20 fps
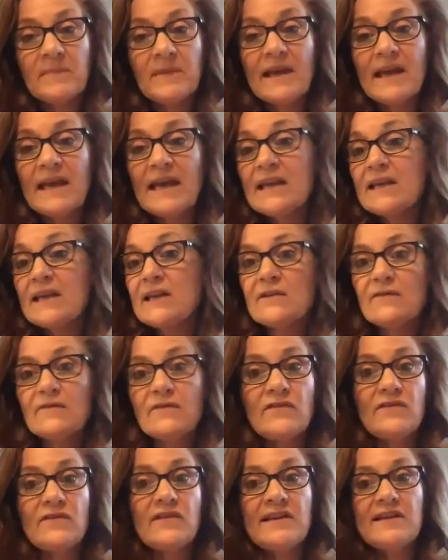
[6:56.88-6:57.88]
any of
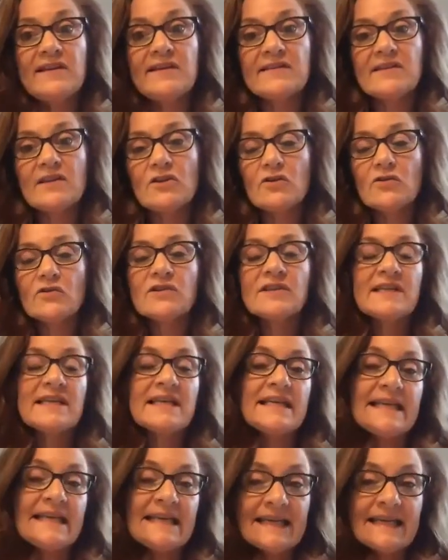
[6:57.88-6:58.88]
these that you're
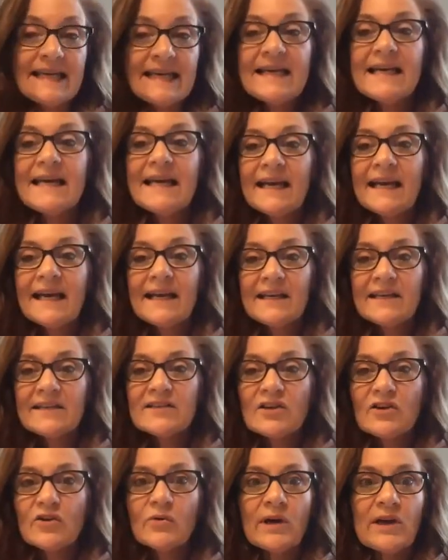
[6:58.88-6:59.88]
seeing, and it's
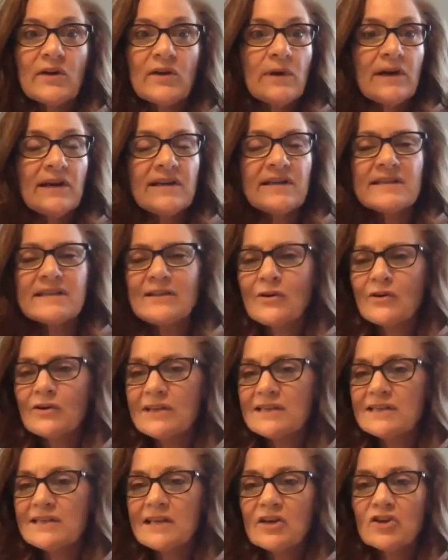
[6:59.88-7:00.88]
a great way to start a
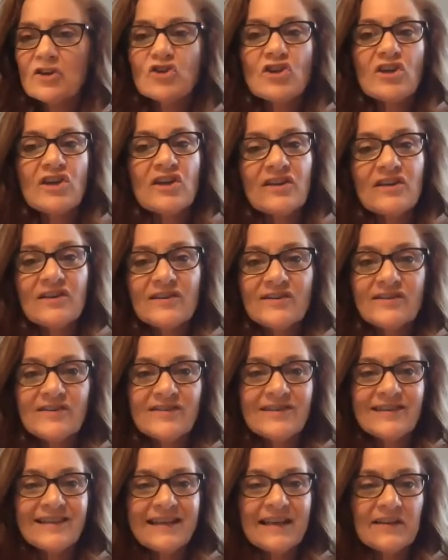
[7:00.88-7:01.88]
session
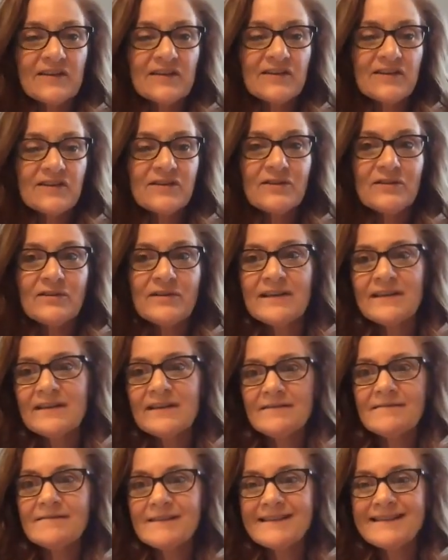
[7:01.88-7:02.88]
to get the
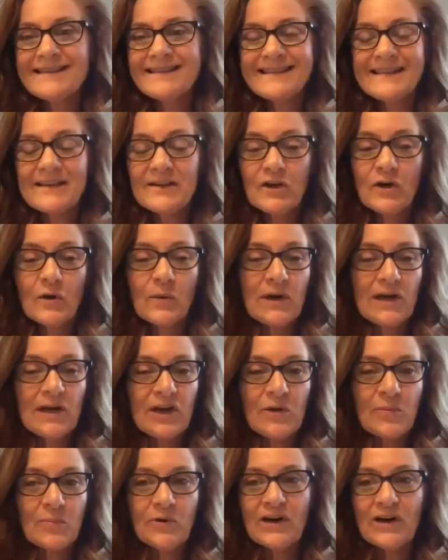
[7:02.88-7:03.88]
students going
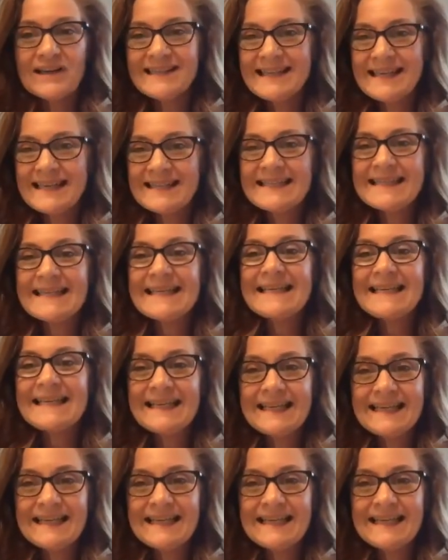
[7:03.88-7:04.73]
and processing,